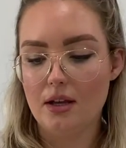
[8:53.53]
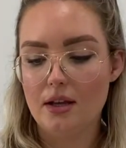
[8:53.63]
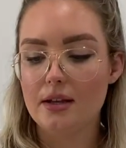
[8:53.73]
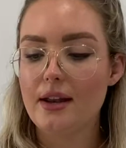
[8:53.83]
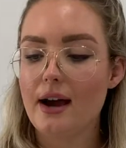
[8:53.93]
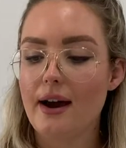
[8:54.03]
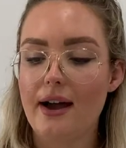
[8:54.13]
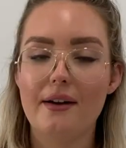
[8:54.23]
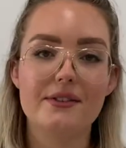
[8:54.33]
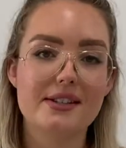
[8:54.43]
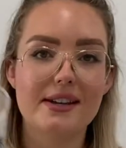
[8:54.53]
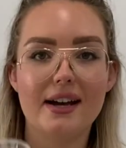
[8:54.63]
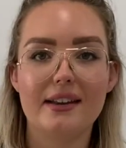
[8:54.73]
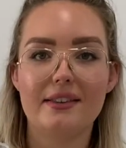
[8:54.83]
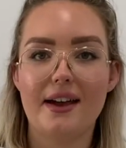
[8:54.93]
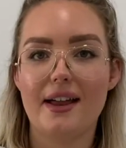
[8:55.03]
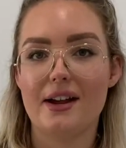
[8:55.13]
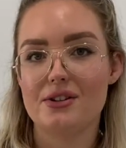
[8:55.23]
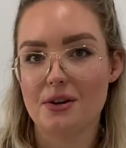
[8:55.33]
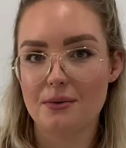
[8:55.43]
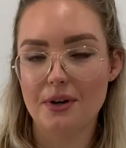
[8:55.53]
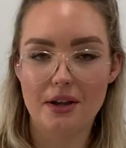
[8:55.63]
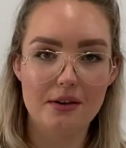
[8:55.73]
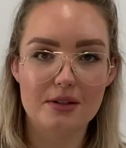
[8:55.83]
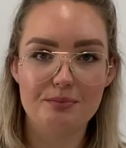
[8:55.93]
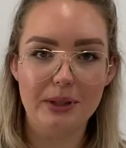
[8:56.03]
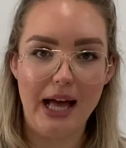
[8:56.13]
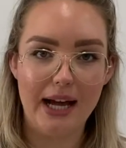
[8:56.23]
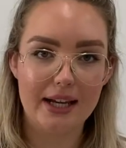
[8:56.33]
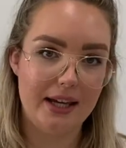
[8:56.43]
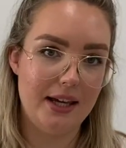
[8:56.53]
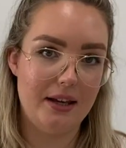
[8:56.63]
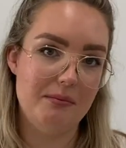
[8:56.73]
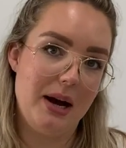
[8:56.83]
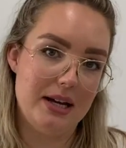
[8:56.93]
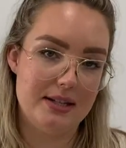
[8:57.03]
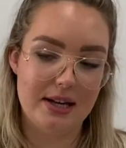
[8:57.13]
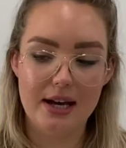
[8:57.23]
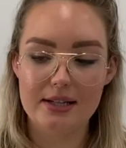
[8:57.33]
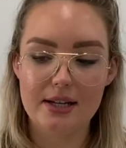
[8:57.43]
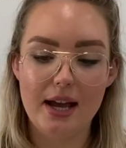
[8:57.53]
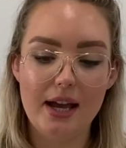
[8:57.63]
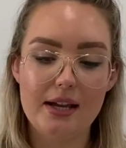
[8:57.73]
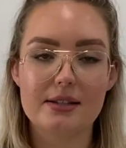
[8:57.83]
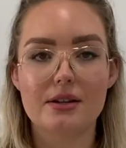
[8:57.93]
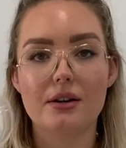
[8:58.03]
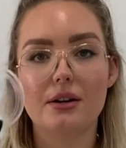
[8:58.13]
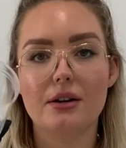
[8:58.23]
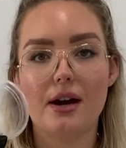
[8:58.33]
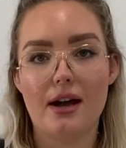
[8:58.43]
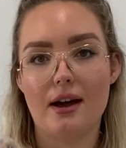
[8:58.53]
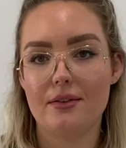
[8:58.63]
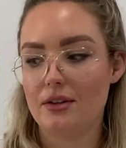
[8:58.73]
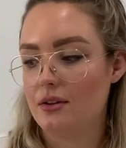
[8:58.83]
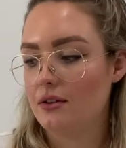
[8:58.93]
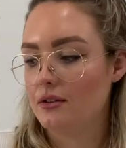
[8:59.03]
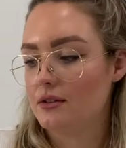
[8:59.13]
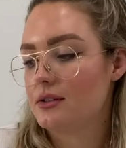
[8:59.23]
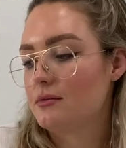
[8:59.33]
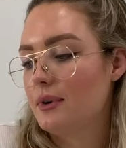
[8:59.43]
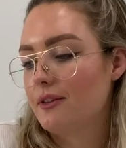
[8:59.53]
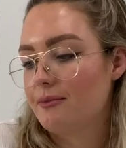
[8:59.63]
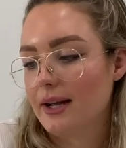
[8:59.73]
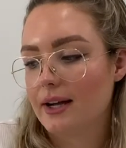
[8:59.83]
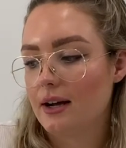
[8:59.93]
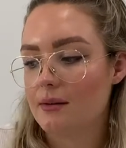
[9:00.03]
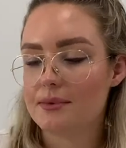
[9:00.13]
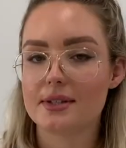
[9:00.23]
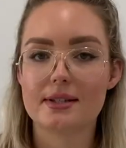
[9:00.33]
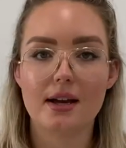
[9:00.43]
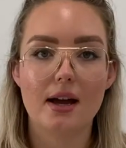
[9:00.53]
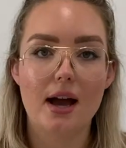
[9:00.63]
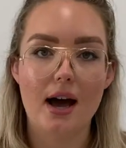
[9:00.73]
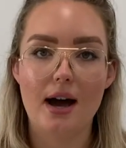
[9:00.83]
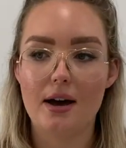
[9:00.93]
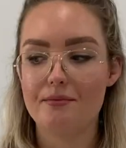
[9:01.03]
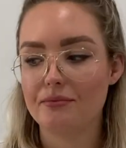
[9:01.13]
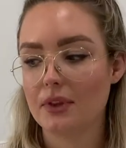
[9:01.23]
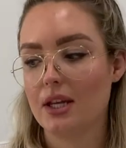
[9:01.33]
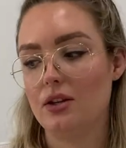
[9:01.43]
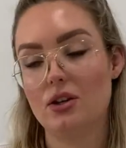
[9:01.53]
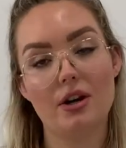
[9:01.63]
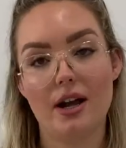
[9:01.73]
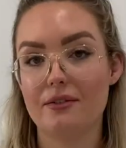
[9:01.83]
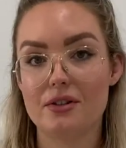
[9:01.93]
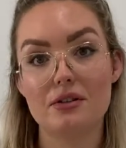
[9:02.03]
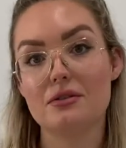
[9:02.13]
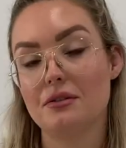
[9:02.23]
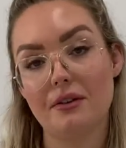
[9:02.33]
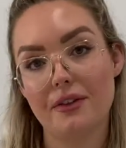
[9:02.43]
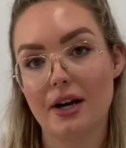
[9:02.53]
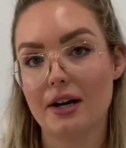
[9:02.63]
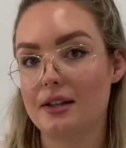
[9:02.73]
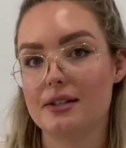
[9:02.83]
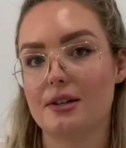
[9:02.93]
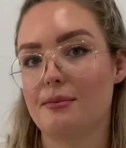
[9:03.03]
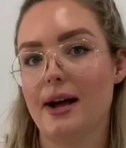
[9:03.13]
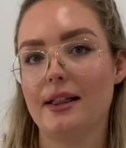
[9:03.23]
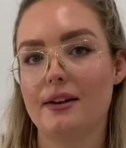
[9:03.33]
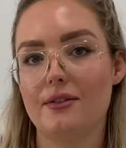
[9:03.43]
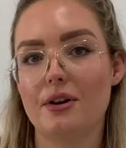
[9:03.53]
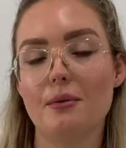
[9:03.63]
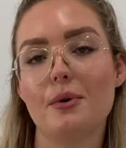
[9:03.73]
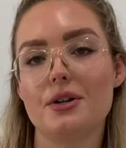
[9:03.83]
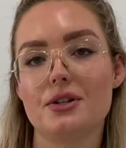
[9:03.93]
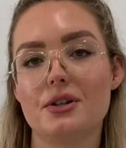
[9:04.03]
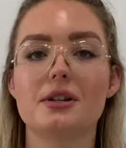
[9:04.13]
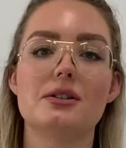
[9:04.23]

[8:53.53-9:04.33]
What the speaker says: Now I have decided that I don't want to use black in my design today, so I haven't used one of my cups. You don't have to use all of the colours in your palette if you don't want to, it's